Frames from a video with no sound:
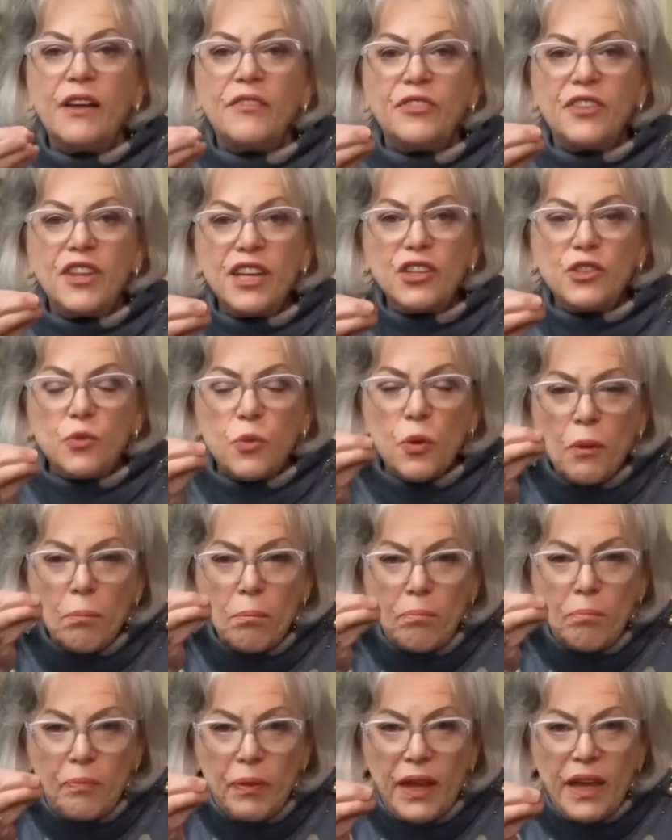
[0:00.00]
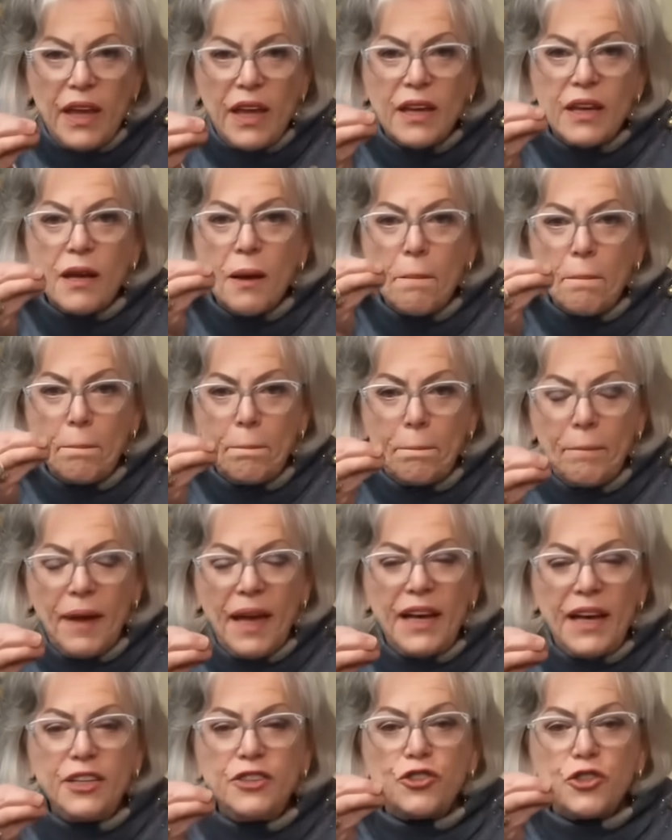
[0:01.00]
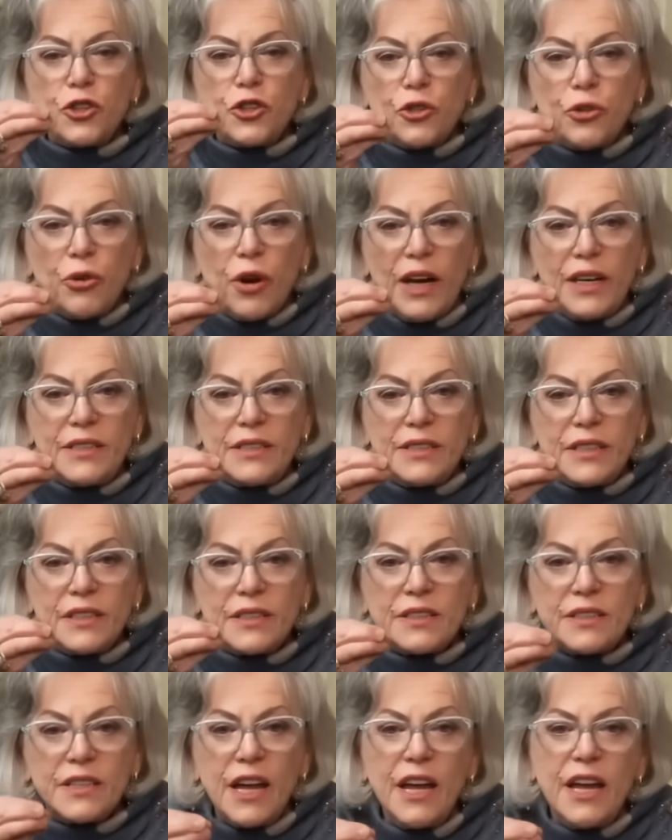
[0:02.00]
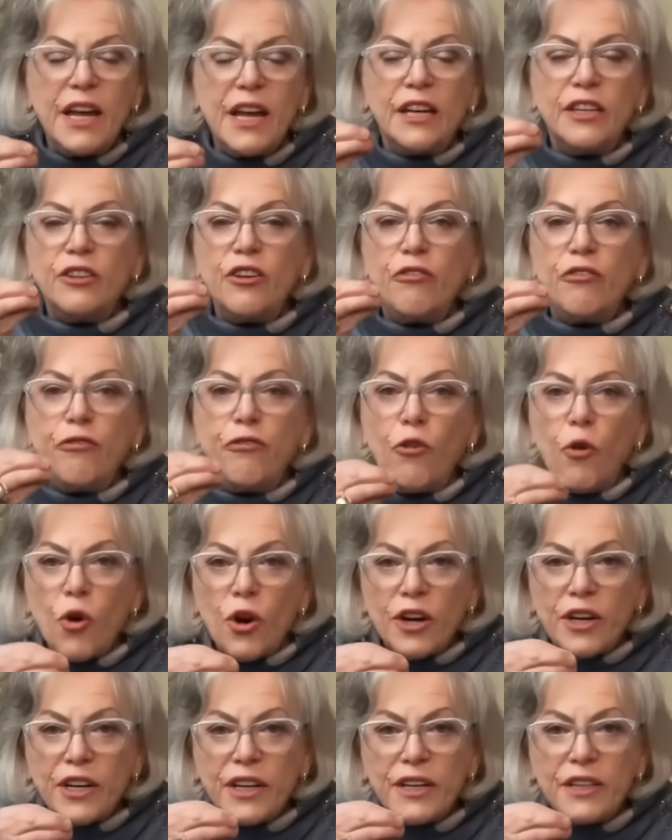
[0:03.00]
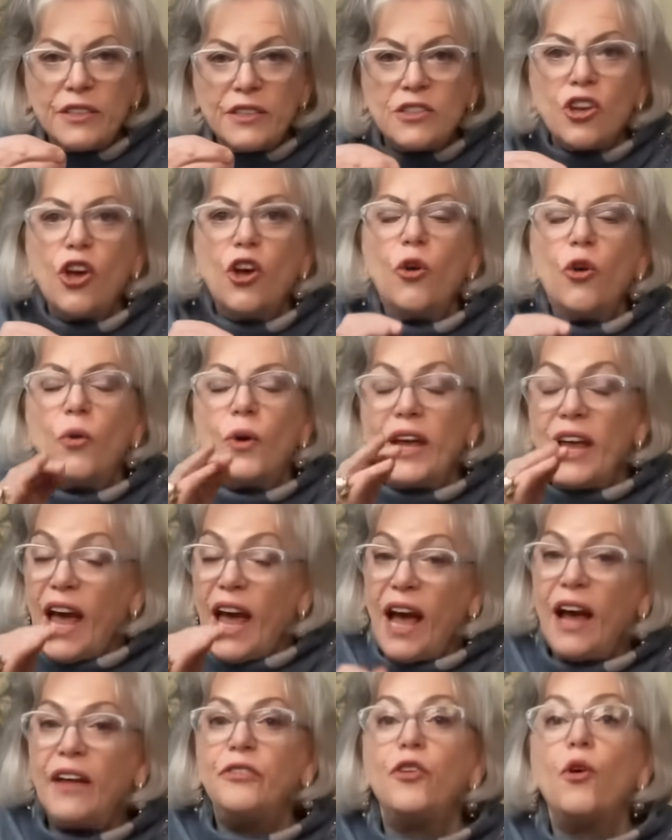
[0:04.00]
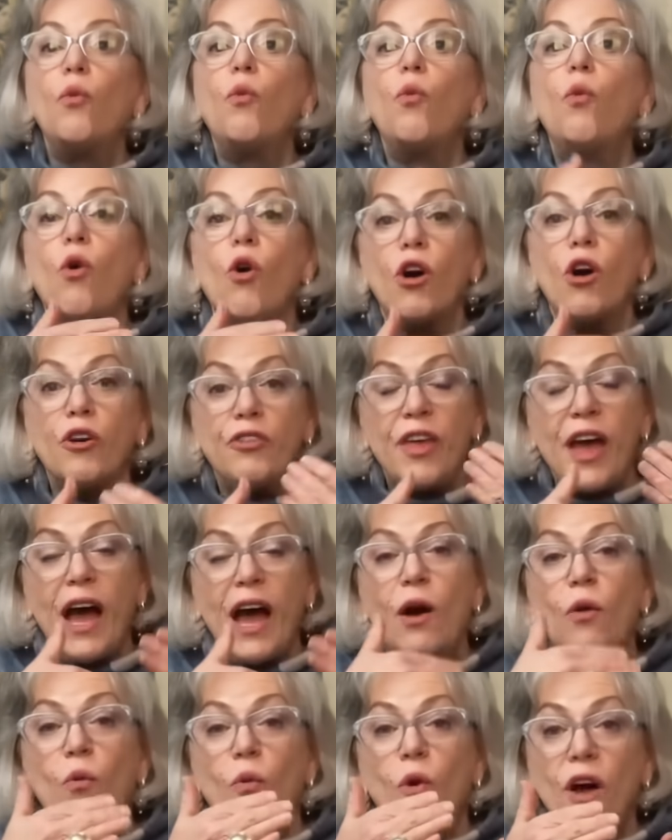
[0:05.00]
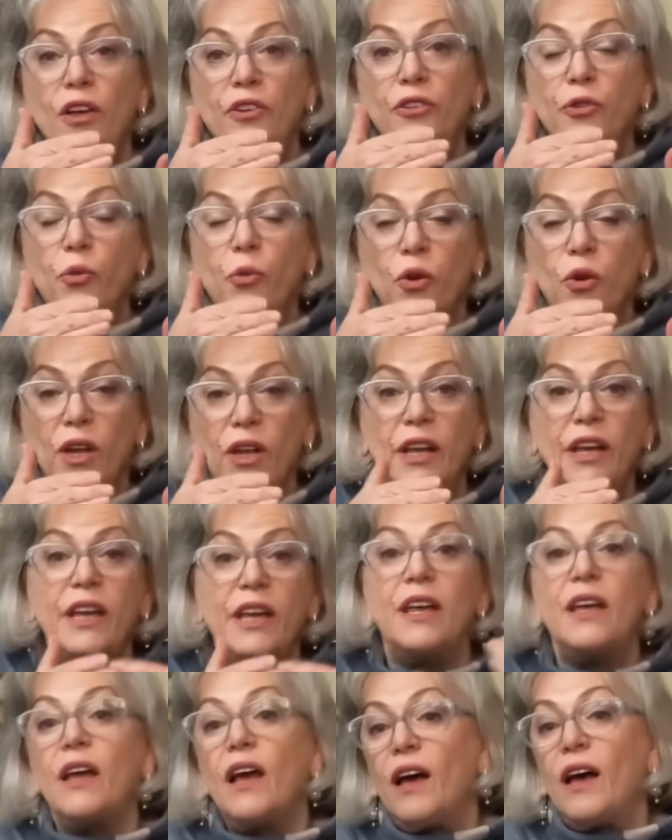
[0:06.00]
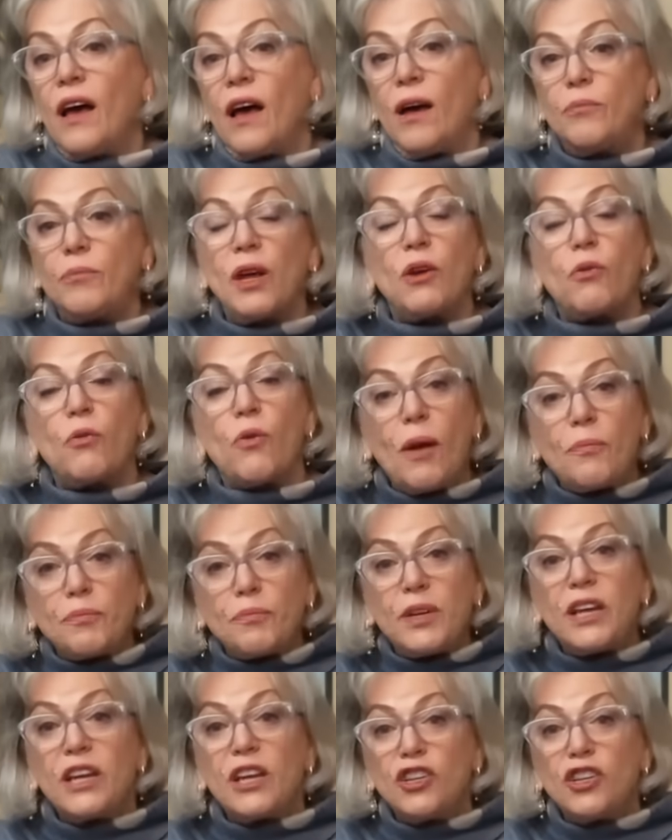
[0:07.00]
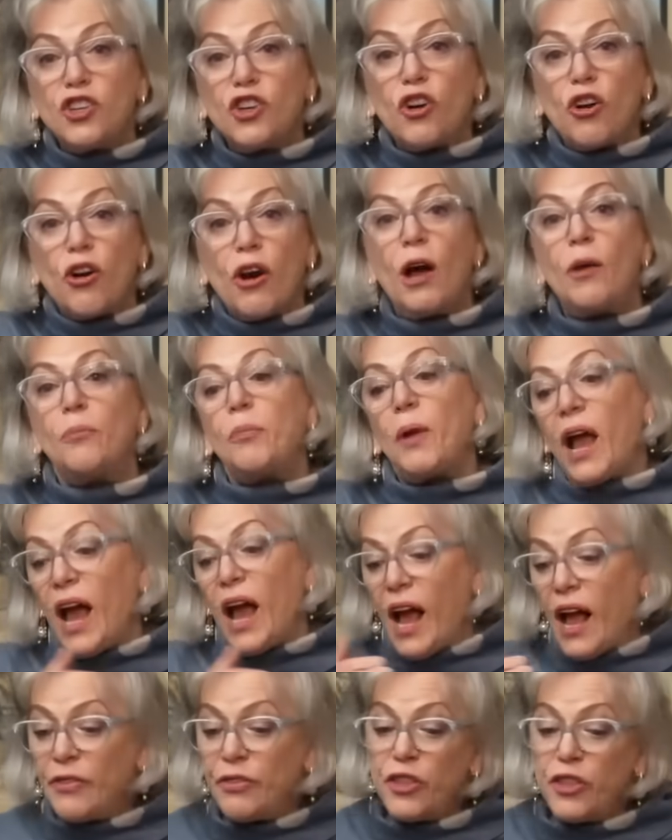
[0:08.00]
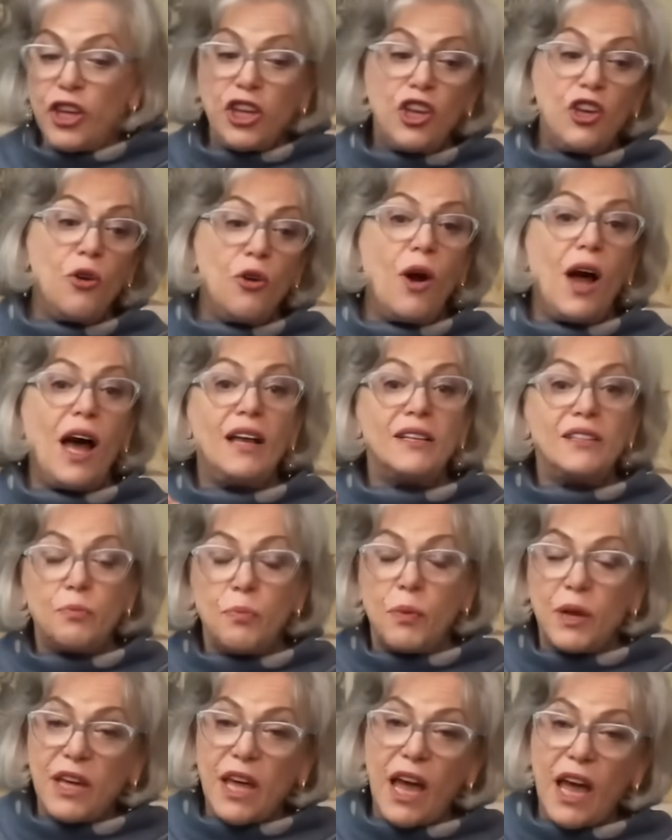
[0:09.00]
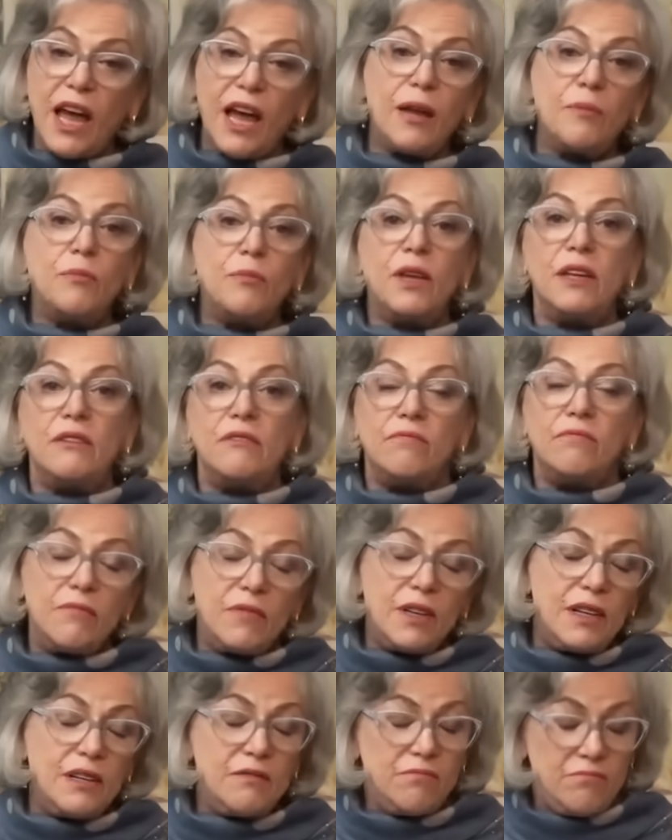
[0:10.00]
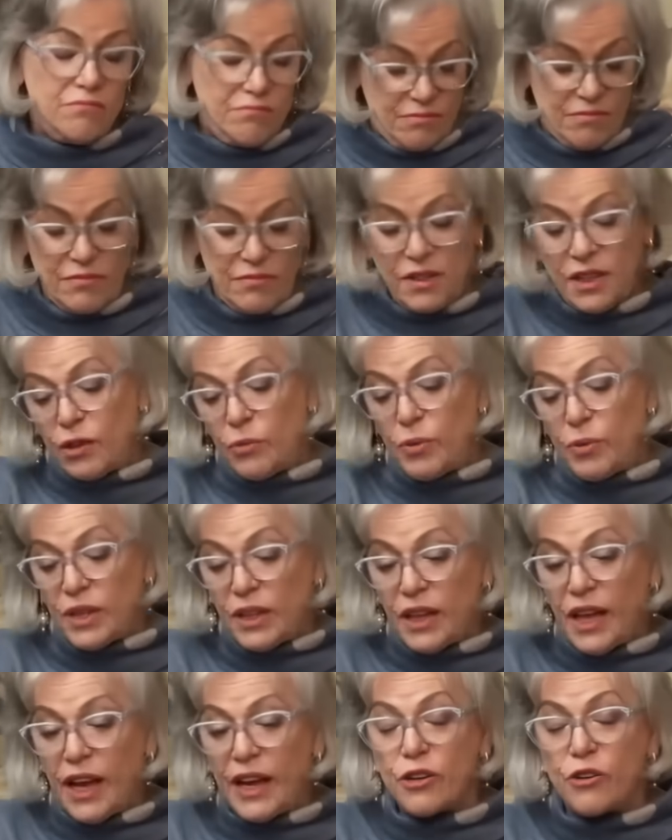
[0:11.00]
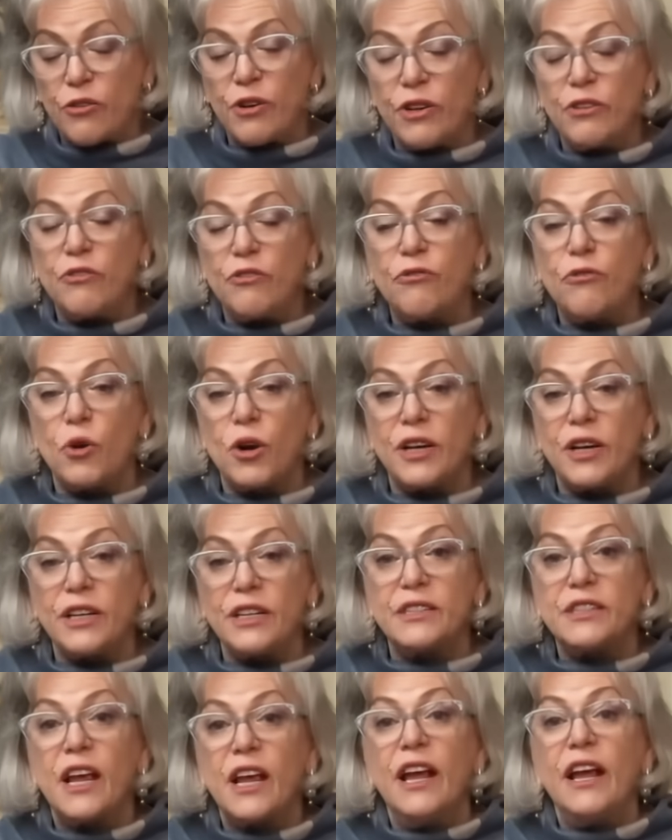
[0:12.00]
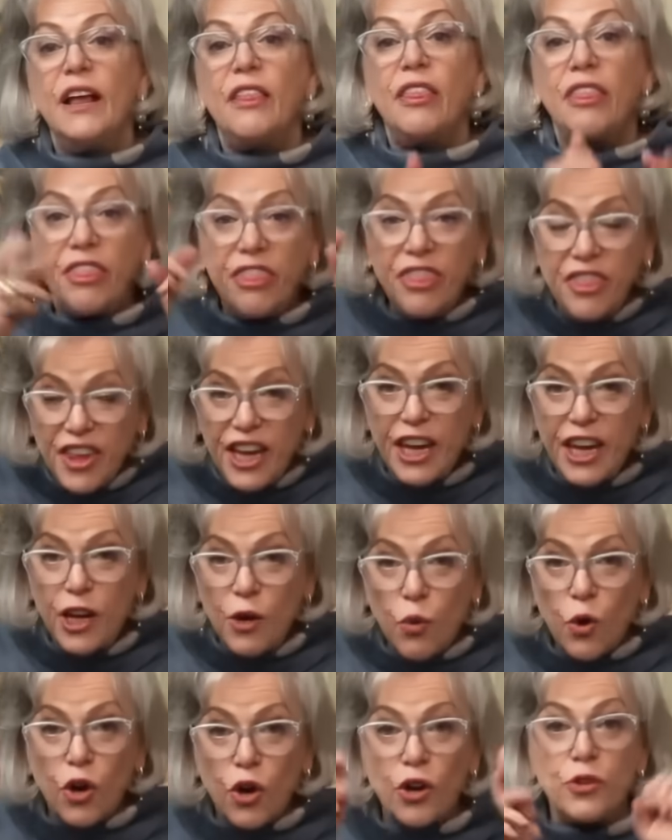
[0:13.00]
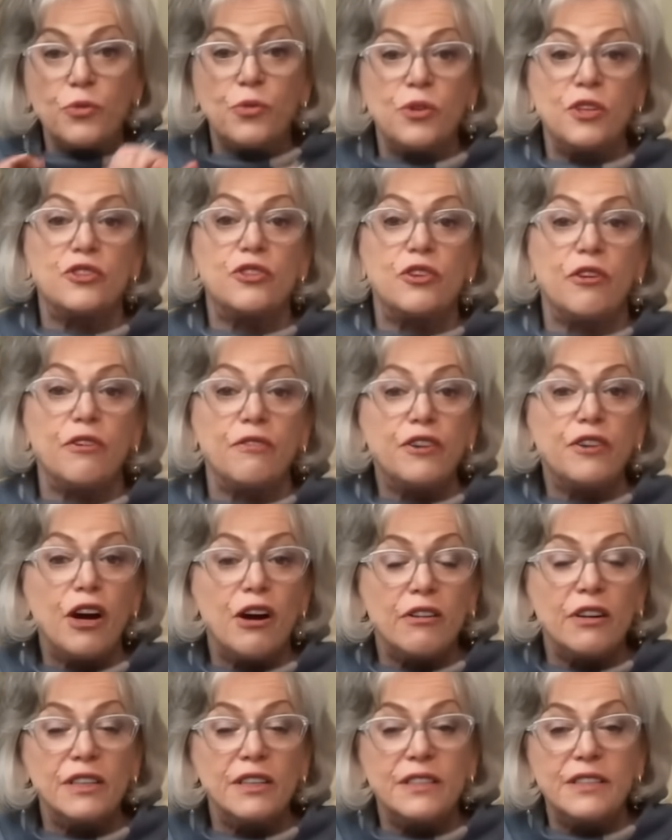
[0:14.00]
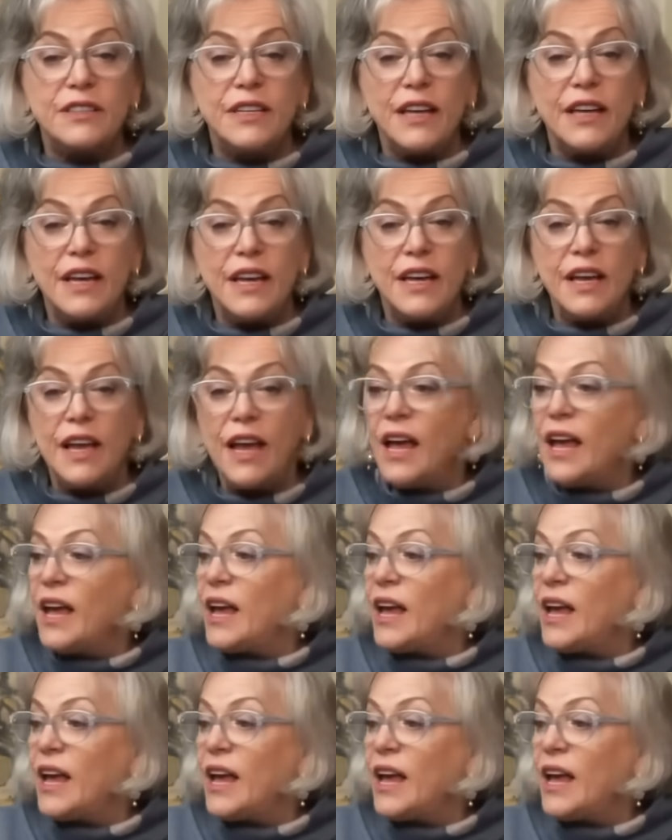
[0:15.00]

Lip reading: These were big, major crises. In the 40s, we had the war that was really erupting in Europe, and the U.S. became, in a little bit later in the 40s, the world reserve currency.